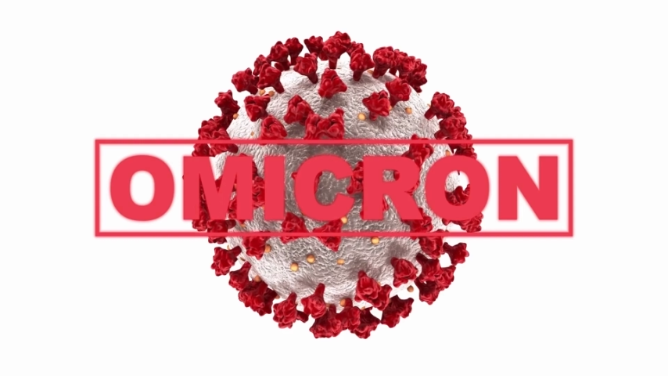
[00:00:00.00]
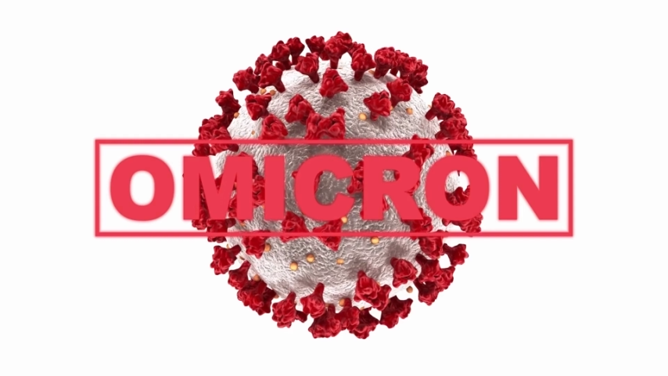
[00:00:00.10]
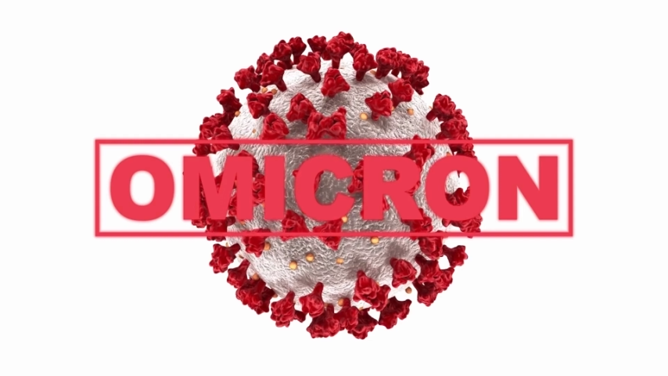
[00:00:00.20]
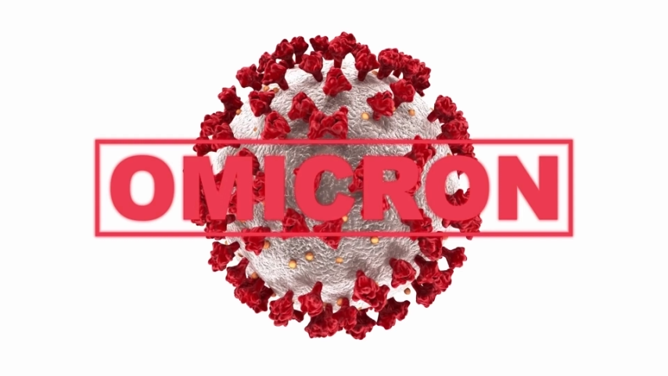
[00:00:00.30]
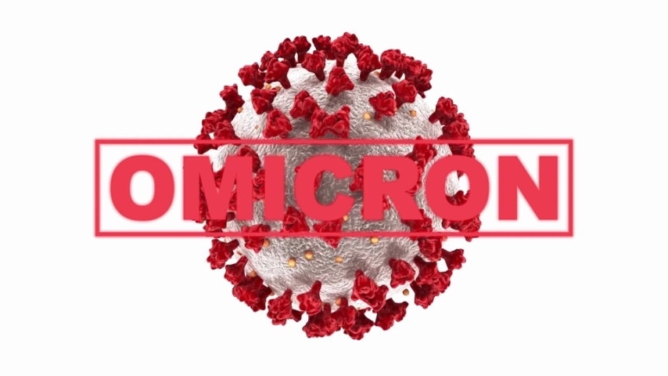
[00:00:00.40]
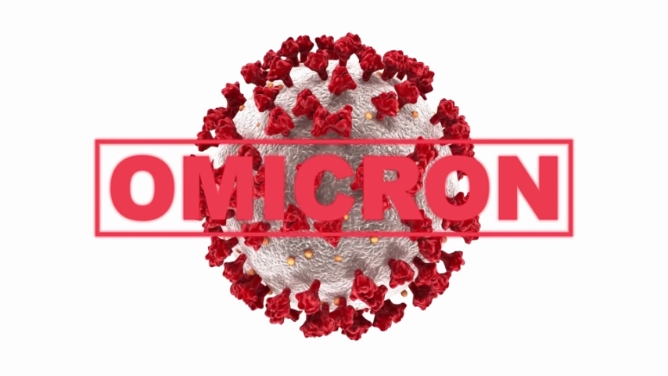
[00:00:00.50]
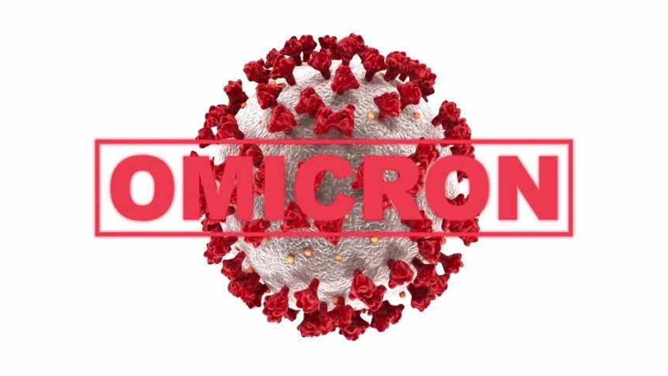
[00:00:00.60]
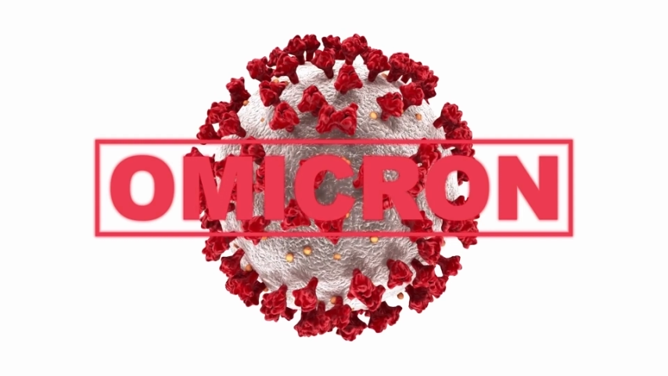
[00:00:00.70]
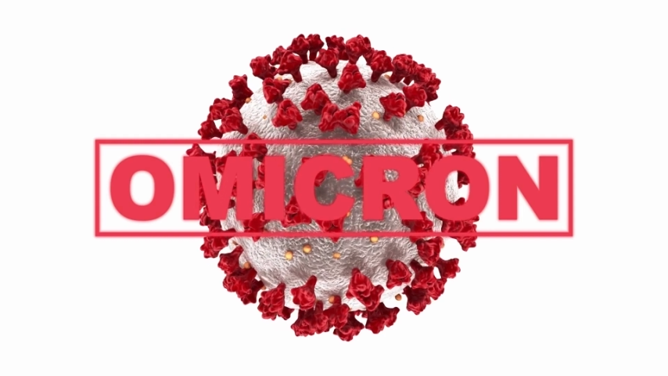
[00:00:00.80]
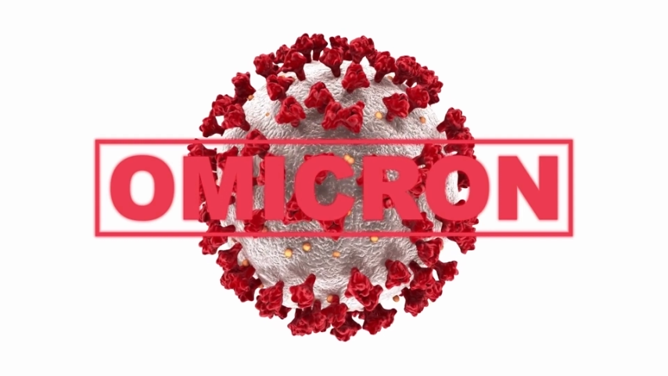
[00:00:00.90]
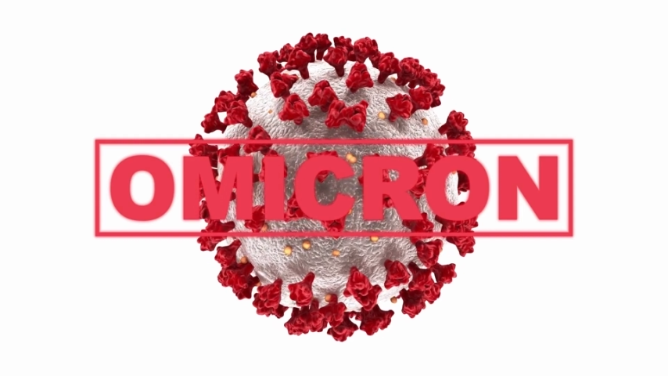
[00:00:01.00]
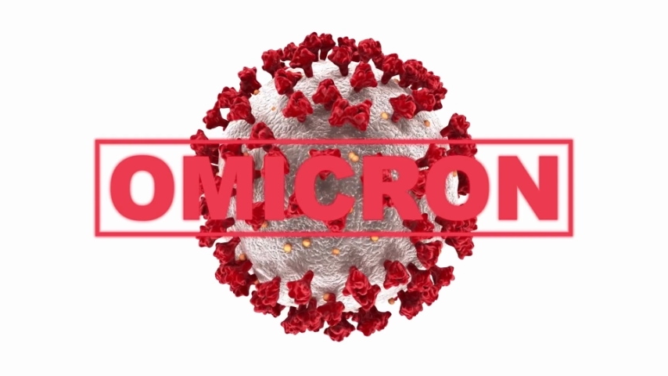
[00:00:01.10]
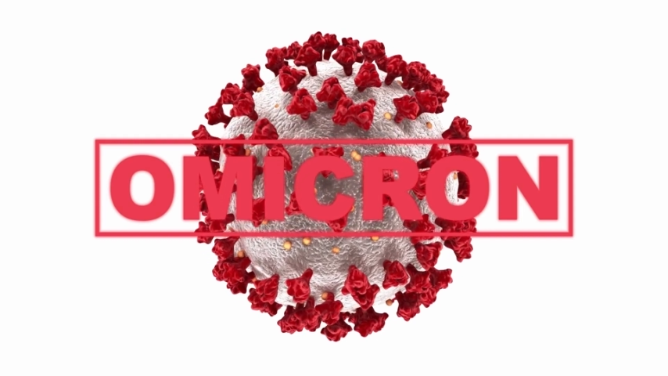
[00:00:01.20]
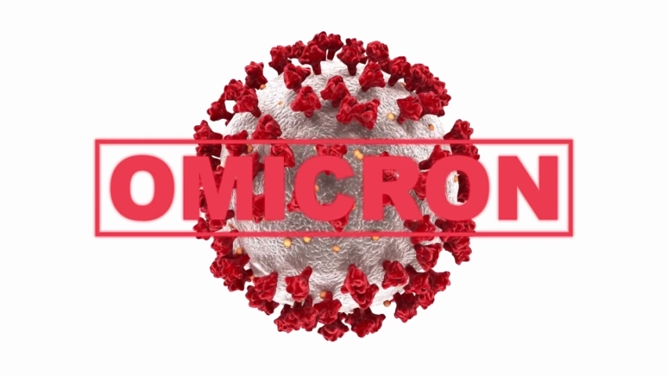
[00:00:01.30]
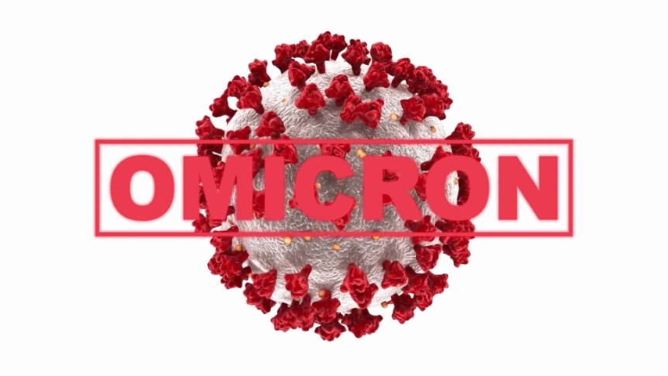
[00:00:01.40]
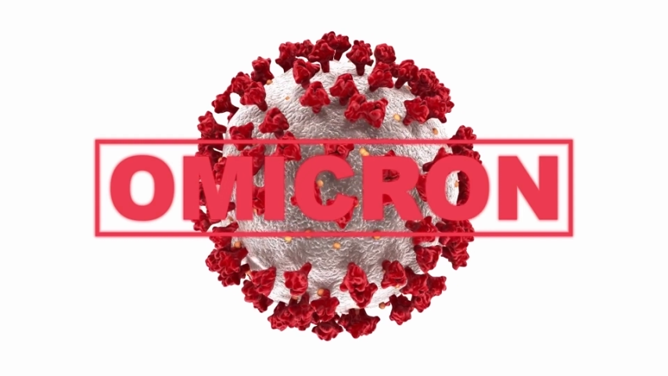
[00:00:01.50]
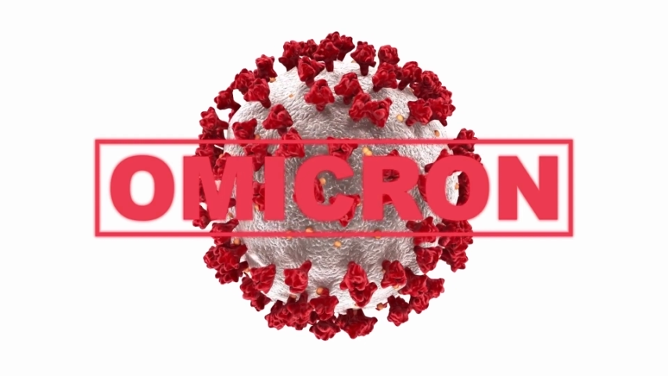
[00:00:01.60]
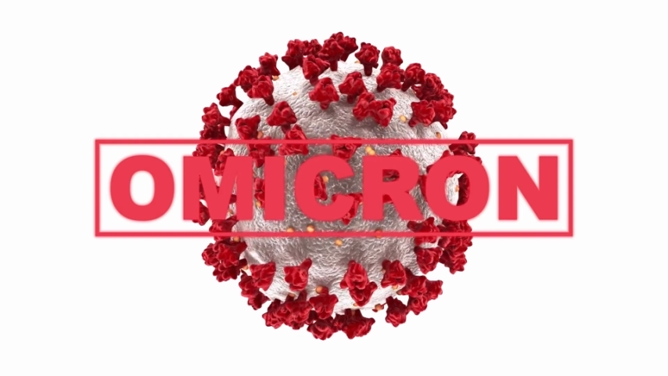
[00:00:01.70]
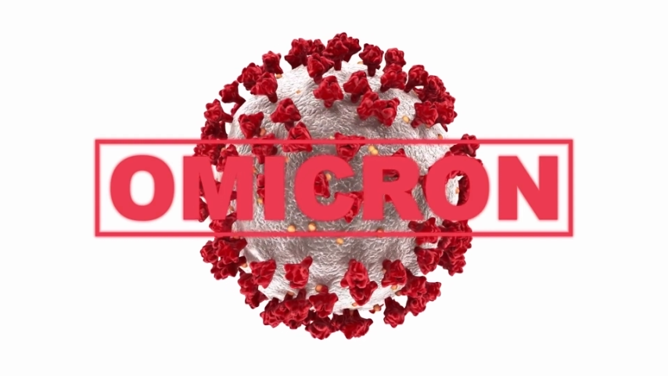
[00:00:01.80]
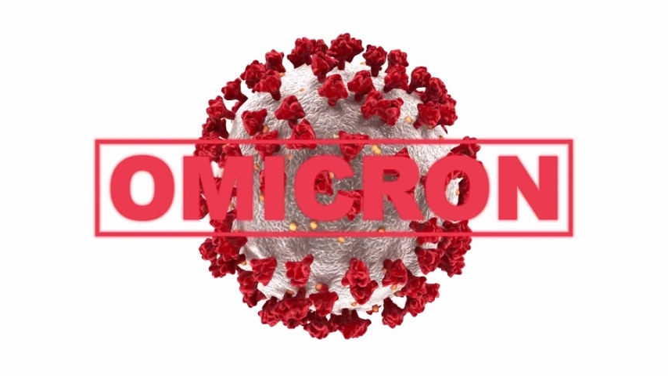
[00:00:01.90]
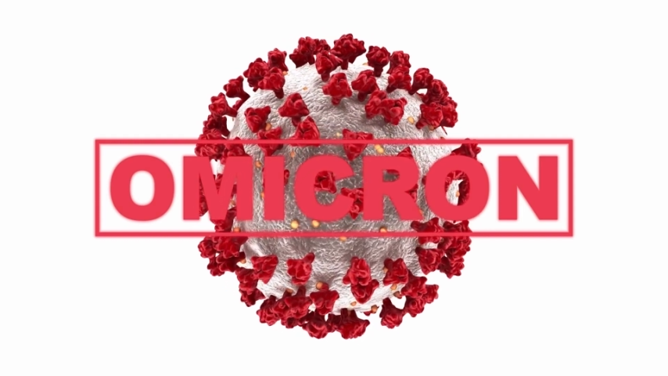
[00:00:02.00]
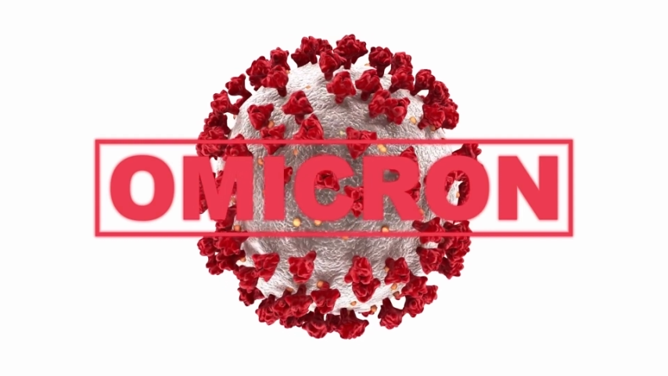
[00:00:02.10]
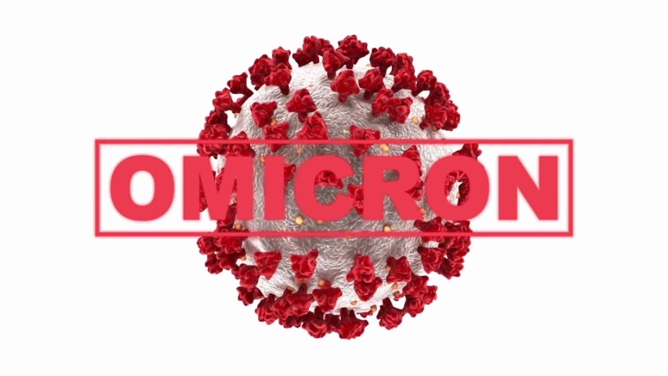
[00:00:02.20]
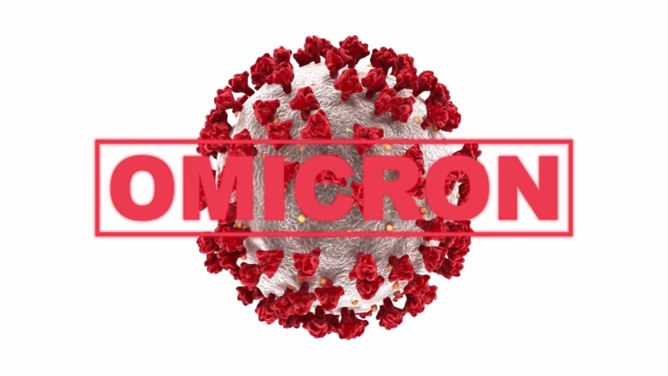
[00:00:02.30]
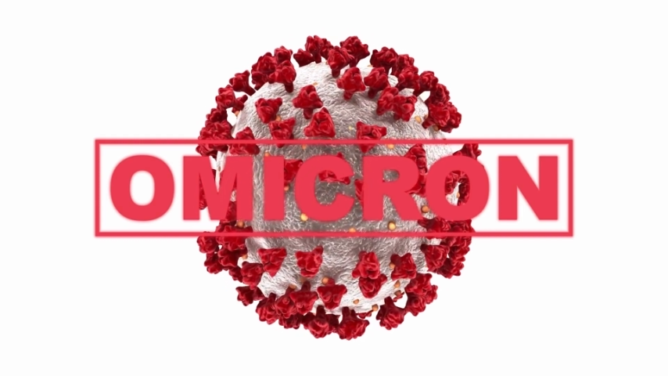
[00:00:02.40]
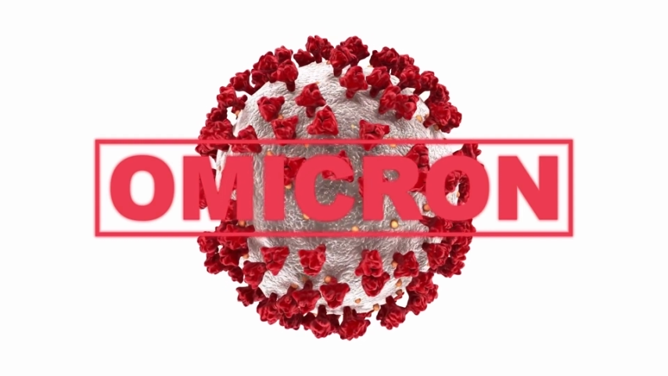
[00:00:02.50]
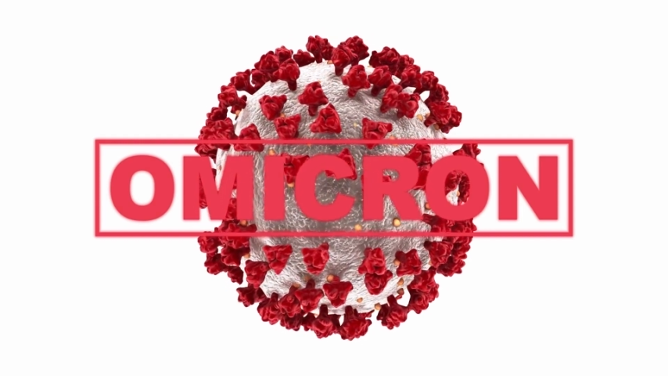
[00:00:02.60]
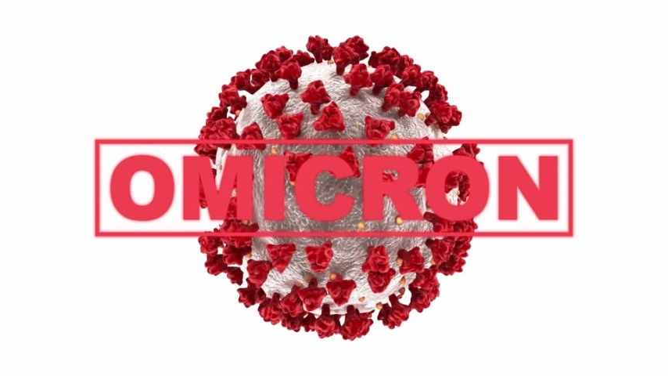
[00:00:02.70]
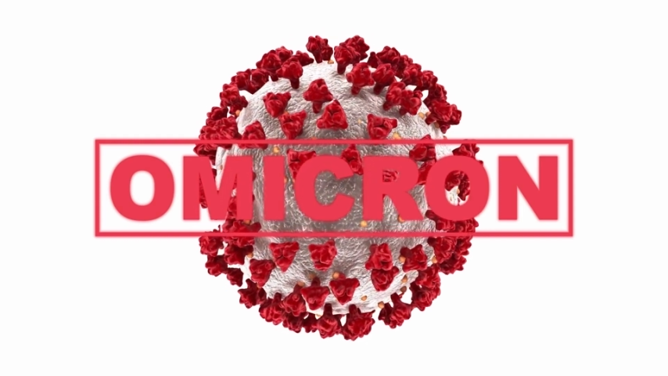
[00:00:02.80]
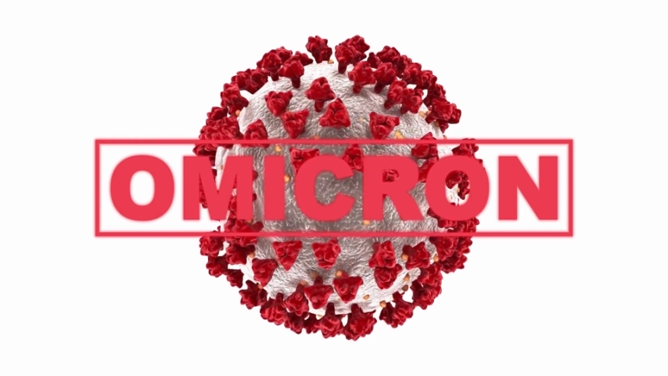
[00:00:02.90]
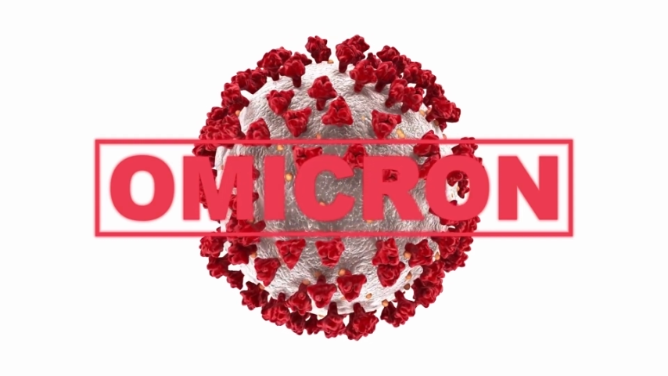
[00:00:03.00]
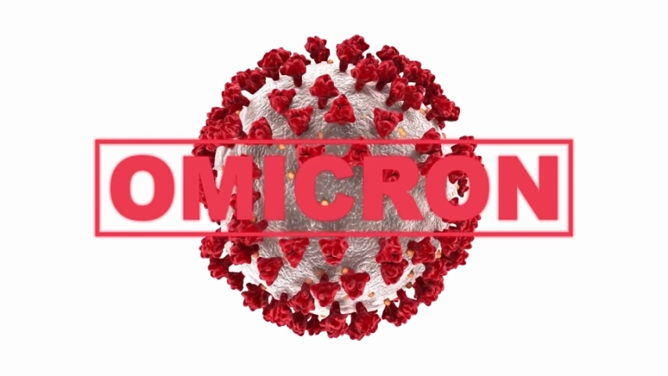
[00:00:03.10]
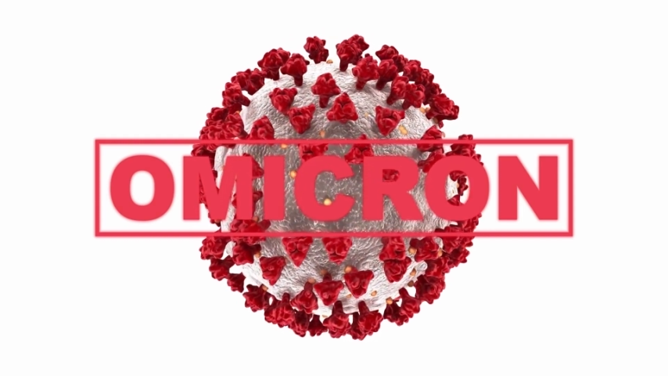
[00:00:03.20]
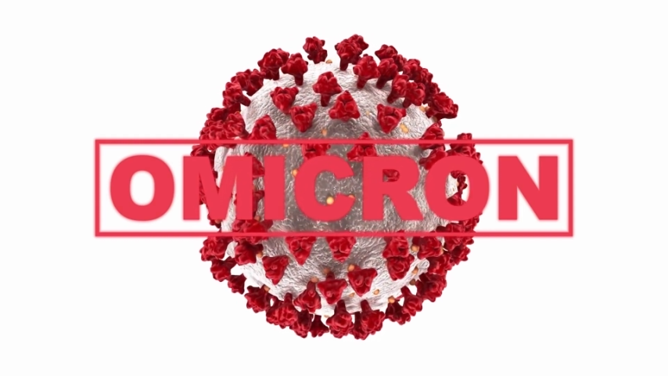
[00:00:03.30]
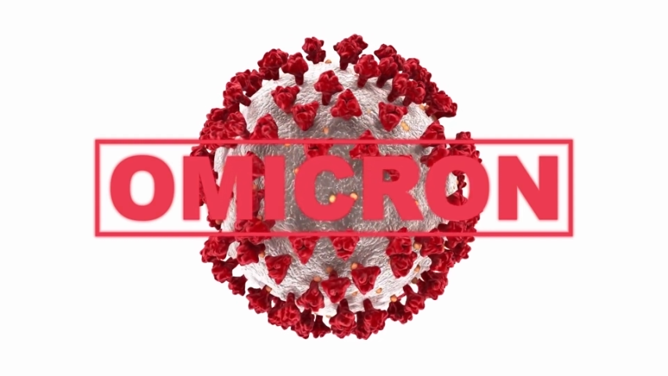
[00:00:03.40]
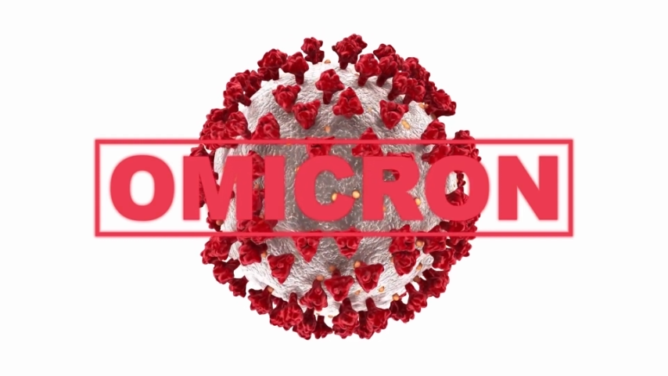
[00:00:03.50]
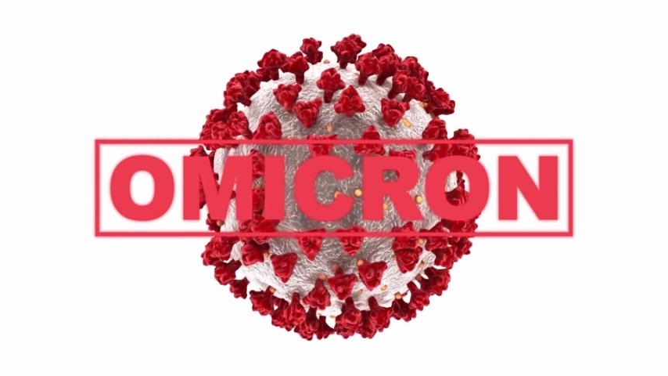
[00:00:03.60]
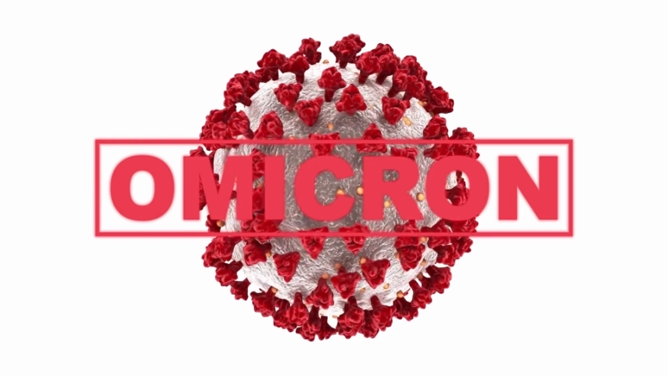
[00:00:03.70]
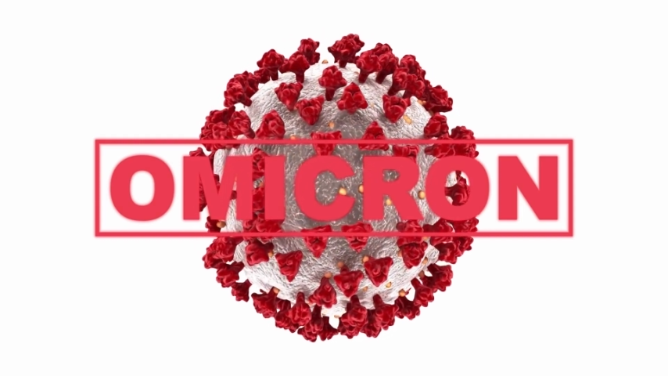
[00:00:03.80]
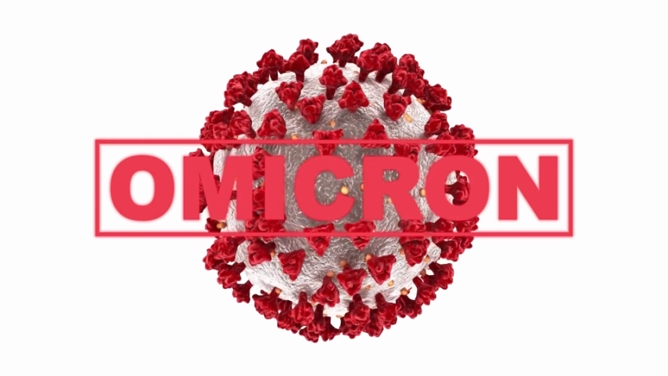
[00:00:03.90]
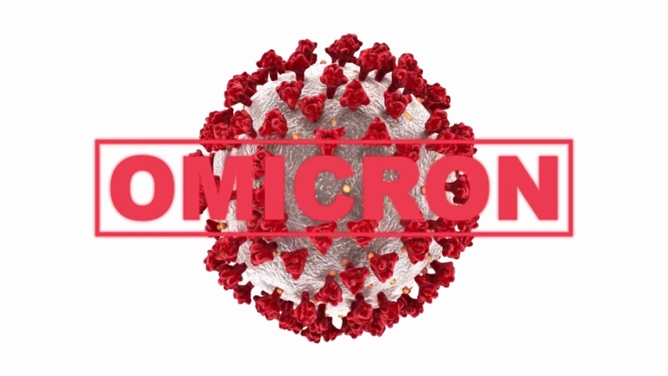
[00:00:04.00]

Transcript: [unreadable: no face in view]